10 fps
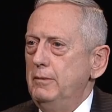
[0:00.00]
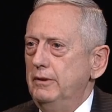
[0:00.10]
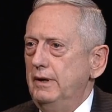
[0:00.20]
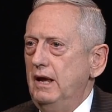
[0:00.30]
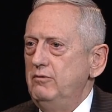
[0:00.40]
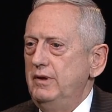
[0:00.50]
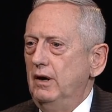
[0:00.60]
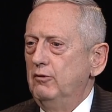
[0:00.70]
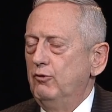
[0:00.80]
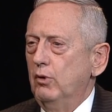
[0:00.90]
the Navy,
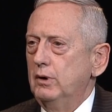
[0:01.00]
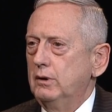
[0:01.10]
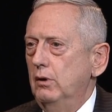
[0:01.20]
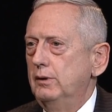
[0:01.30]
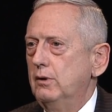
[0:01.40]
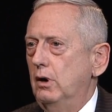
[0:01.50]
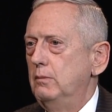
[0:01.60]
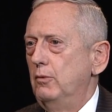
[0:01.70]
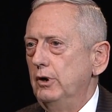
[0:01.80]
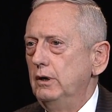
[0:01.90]
Air Force, Coast
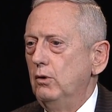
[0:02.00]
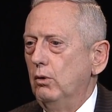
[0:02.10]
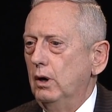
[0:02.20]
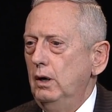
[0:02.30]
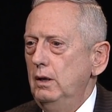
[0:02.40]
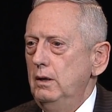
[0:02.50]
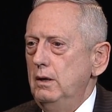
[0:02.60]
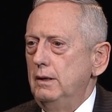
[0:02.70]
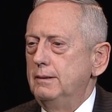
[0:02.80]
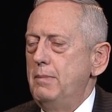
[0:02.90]
Guard, Marine Corps,
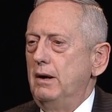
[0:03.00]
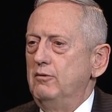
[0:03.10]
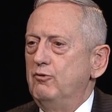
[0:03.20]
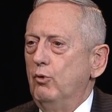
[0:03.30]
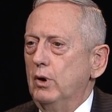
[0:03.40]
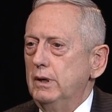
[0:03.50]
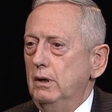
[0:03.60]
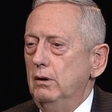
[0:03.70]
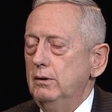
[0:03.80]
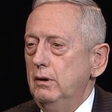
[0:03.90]
and spending 4
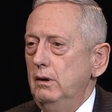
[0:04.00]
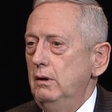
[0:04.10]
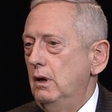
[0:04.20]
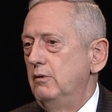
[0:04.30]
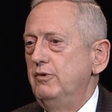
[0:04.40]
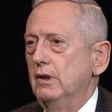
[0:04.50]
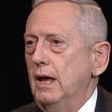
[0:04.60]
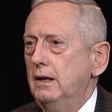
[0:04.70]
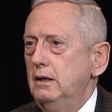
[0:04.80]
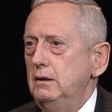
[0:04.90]
years. And if you
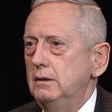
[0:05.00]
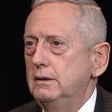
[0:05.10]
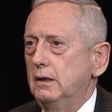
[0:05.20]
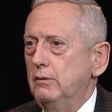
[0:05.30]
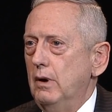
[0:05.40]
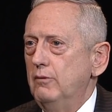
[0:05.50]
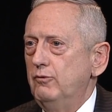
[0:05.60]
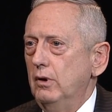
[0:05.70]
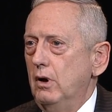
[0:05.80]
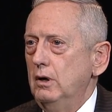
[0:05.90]
like it, you stick around
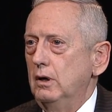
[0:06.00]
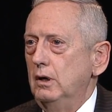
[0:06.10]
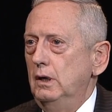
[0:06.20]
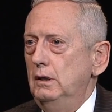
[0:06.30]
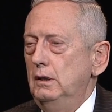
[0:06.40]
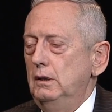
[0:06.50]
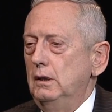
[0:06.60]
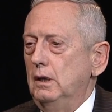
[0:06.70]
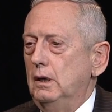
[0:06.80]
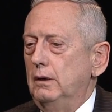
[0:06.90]
for longer.
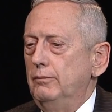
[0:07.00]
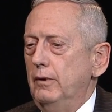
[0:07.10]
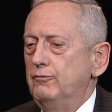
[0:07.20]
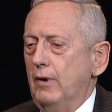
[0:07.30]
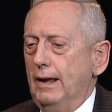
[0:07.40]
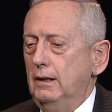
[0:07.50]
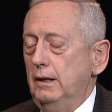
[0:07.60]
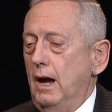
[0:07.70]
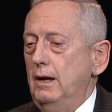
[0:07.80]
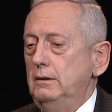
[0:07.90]

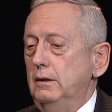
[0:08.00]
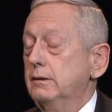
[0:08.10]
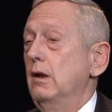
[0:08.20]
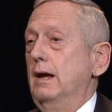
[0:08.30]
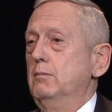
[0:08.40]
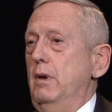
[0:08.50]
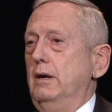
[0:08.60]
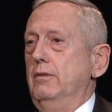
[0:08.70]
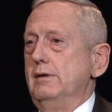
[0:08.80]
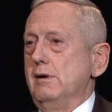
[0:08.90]
Frankly, I disliked
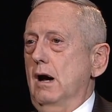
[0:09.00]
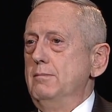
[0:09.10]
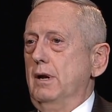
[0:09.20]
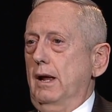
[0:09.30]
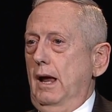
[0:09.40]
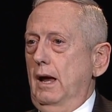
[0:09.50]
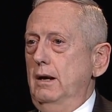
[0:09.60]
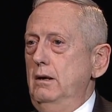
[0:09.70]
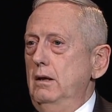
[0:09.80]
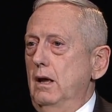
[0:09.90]
many of the jobs I
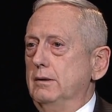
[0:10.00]
had as